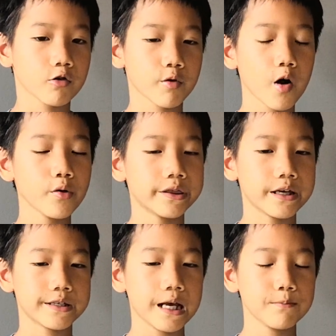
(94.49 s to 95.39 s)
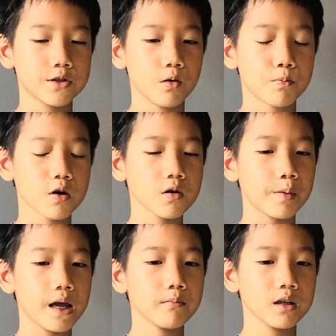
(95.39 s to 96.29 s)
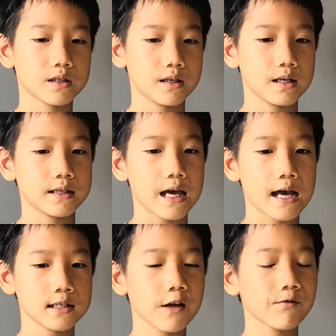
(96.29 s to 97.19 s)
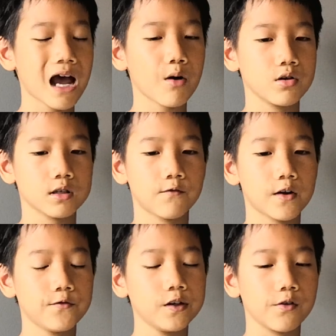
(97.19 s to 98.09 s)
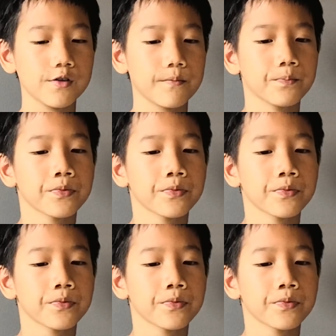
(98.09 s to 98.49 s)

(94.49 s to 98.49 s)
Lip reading: grow with the same superb aimlessness as the flowers of the field.